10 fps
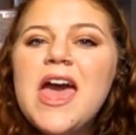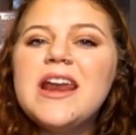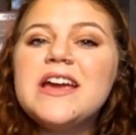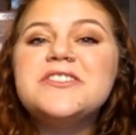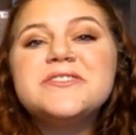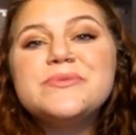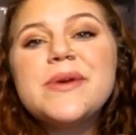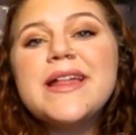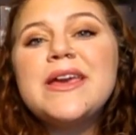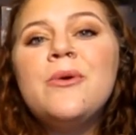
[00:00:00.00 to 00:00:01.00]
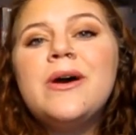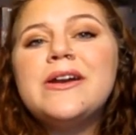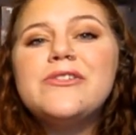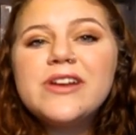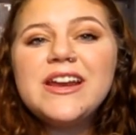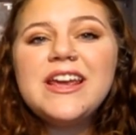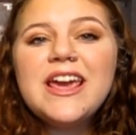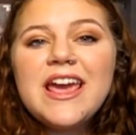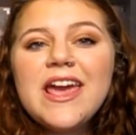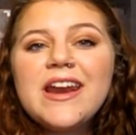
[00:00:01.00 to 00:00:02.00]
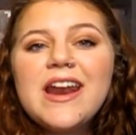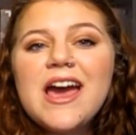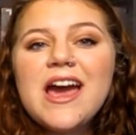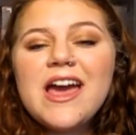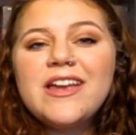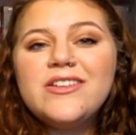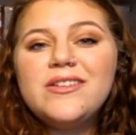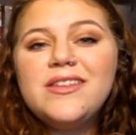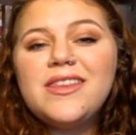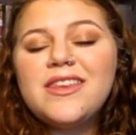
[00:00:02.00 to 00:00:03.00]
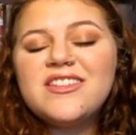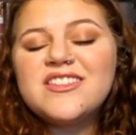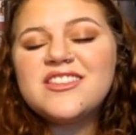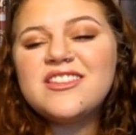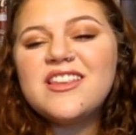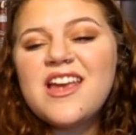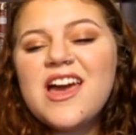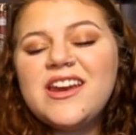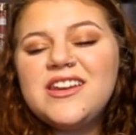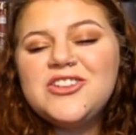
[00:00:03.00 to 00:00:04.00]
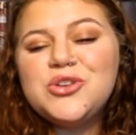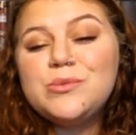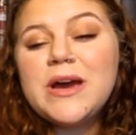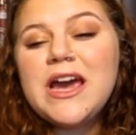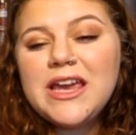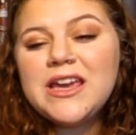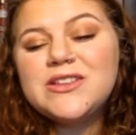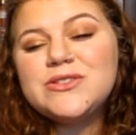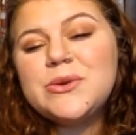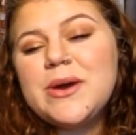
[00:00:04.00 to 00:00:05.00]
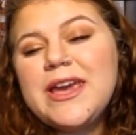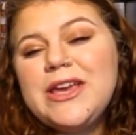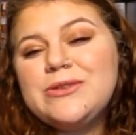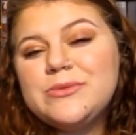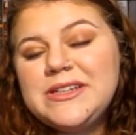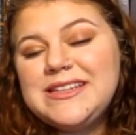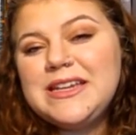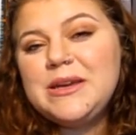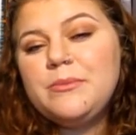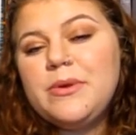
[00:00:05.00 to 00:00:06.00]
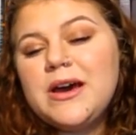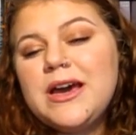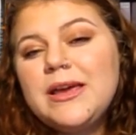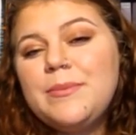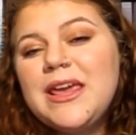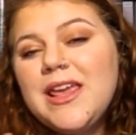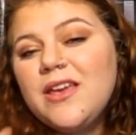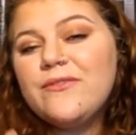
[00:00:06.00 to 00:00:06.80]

I just really want to read it and I just I need to buy it so I can read it, but paying